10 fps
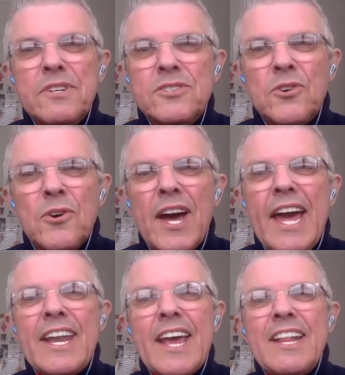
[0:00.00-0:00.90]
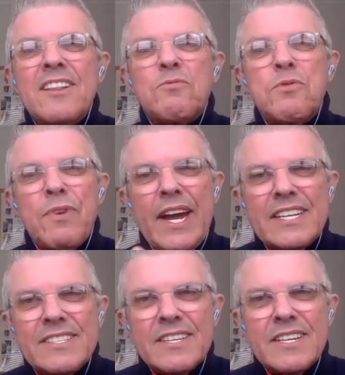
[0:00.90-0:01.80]
door and ends with
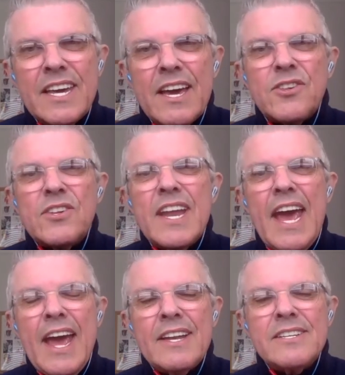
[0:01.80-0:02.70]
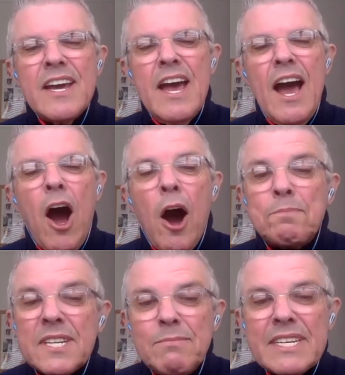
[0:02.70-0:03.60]
reconciliation and
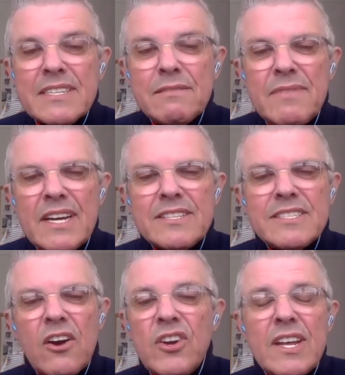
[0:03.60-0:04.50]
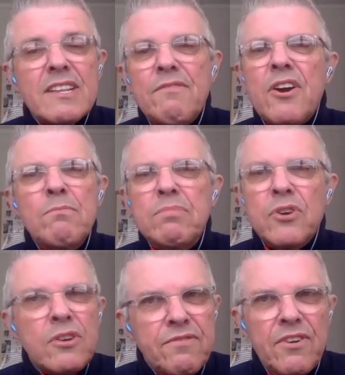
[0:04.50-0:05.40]
optimism and so on. It's a very
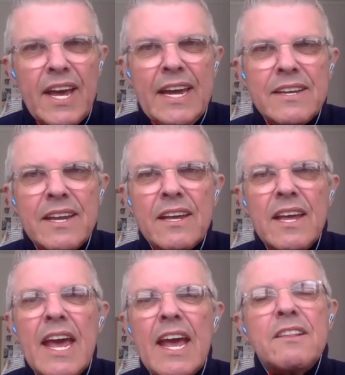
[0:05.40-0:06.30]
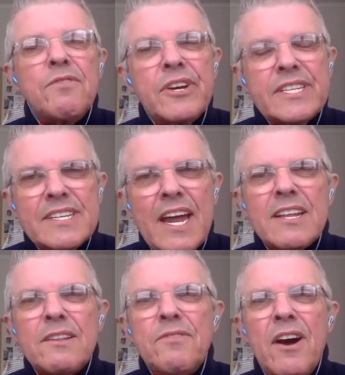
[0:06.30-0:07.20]
beautiful ending. It's very
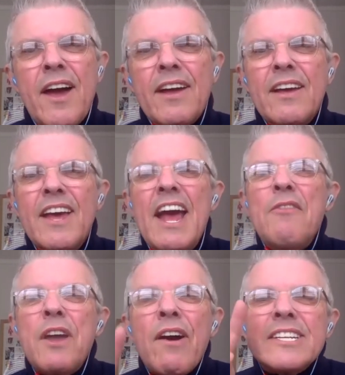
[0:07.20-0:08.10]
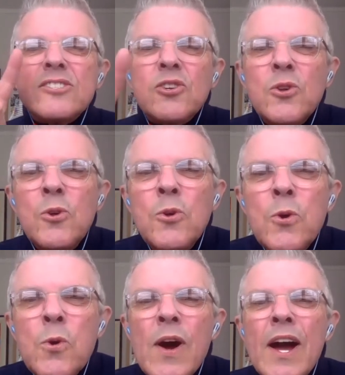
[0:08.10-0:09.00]
satisfying. There are
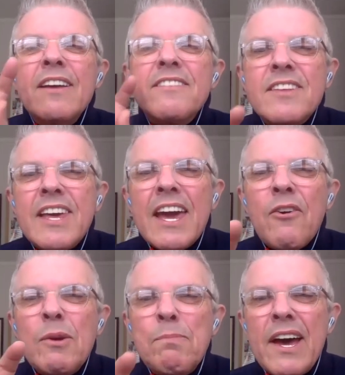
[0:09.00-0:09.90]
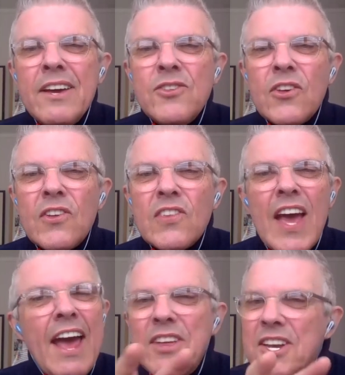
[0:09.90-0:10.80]
2 scary pages,
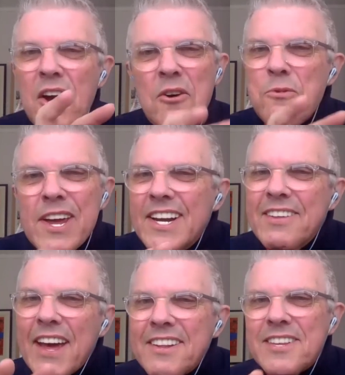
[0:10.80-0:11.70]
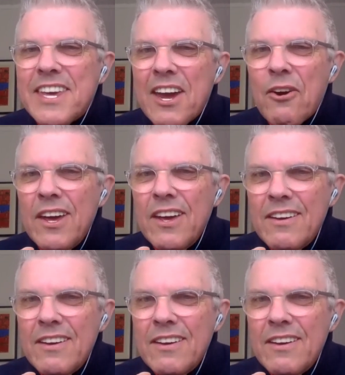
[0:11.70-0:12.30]
and they're not really that scary.